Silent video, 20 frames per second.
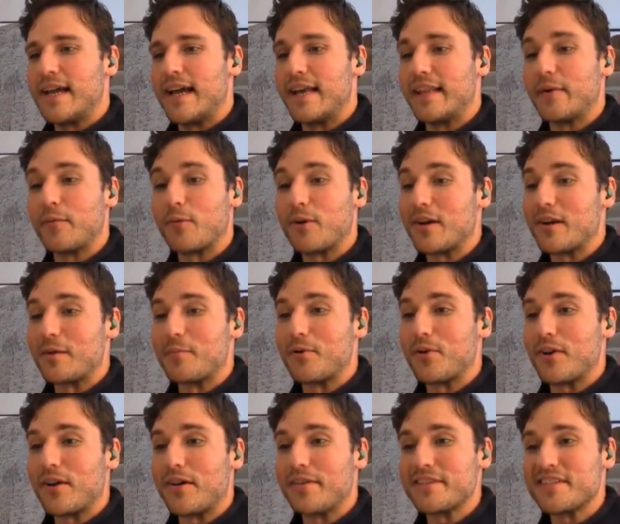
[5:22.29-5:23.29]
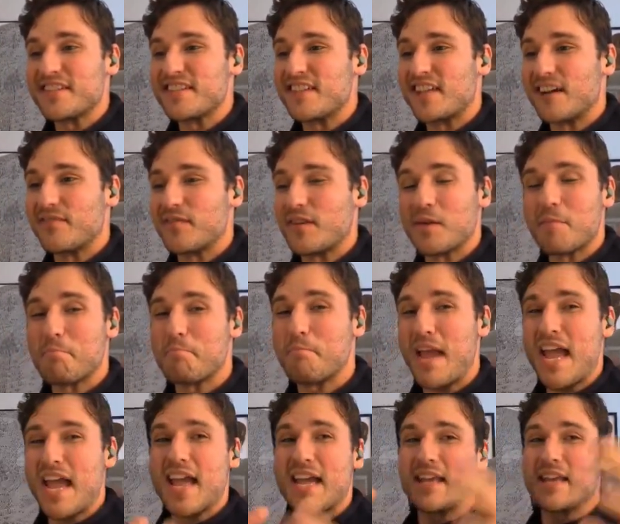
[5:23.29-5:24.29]
And then we're going to put all this stuff in a
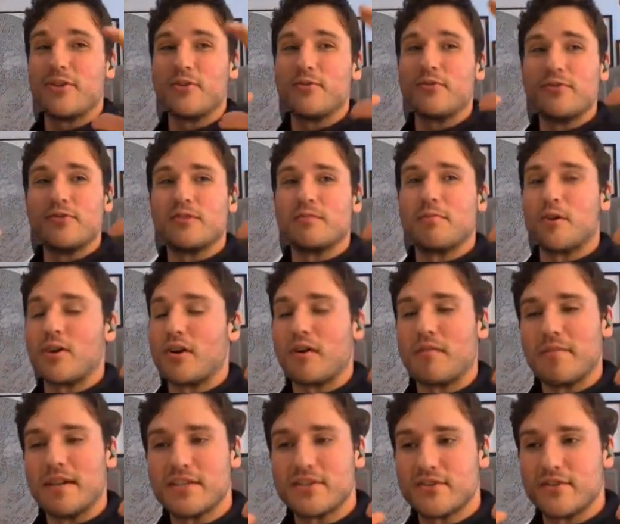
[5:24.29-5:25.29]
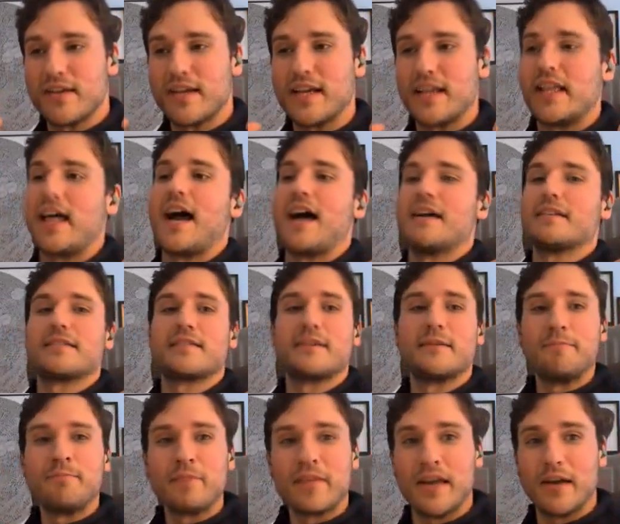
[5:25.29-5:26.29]
big, huge murder mystery class.
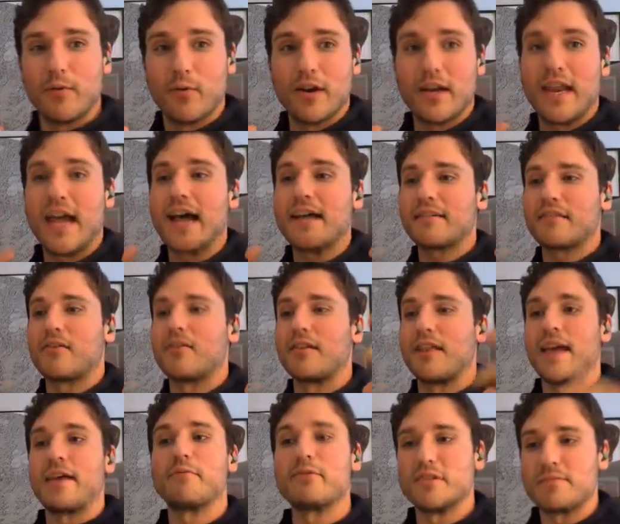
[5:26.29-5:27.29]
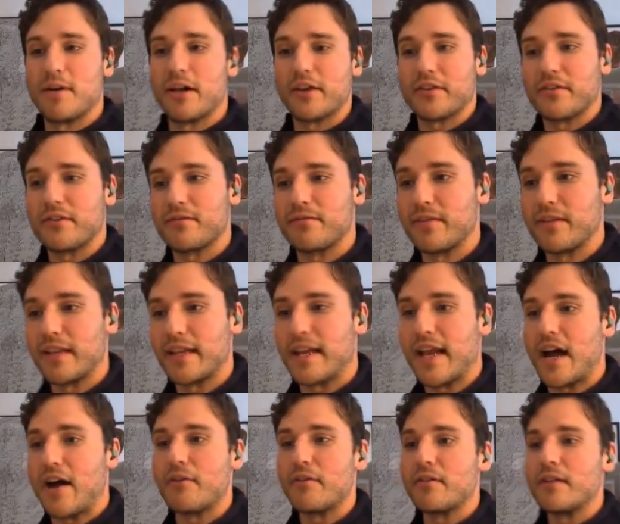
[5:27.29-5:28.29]
And we're going to ask our language model to fill
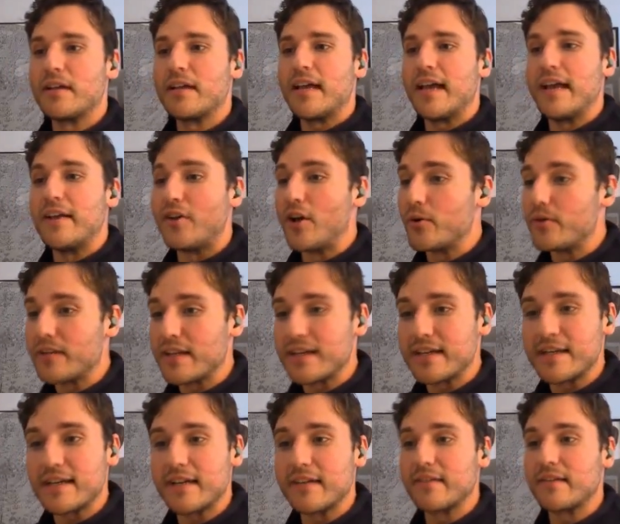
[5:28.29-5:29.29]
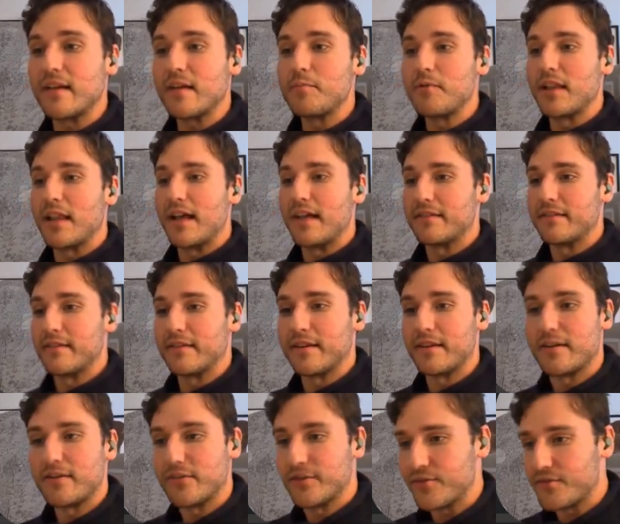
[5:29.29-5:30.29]
it out. And note that it has subclasses
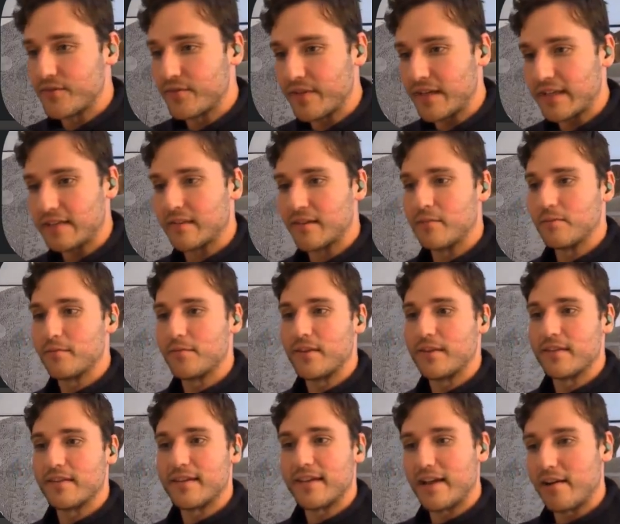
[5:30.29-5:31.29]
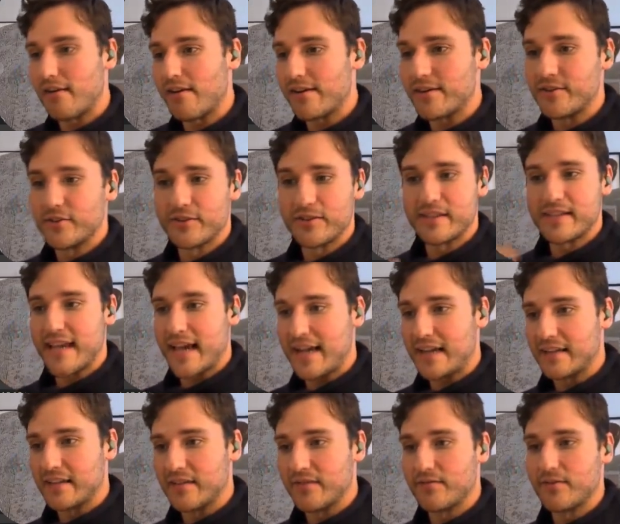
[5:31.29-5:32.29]
here. There's a victim, that's a character,
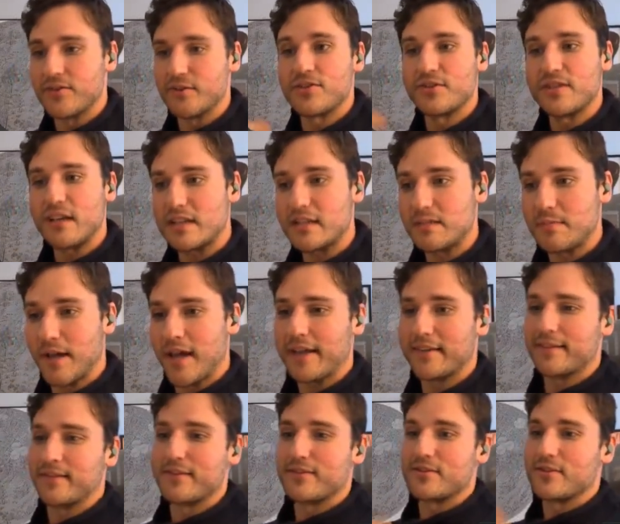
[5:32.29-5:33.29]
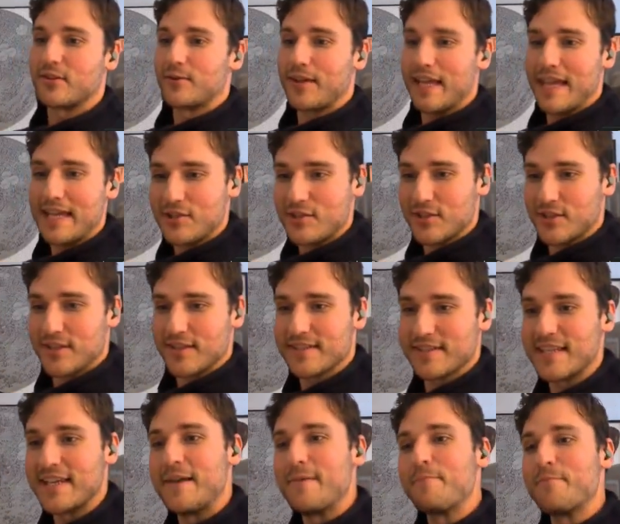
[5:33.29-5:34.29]
detective, there's suspects, there's
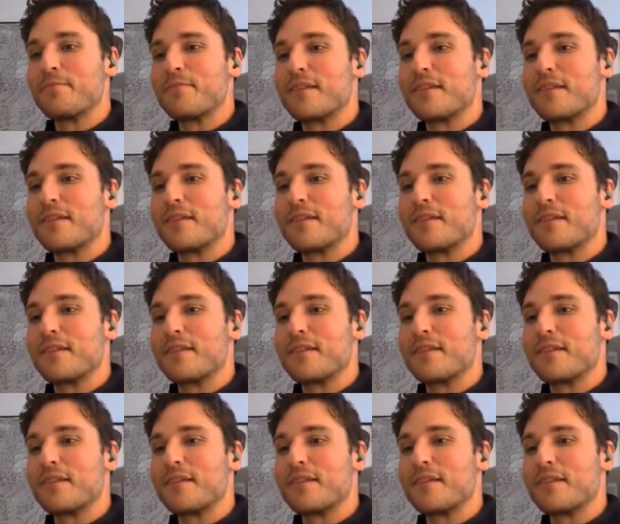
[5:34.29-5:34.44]
locations.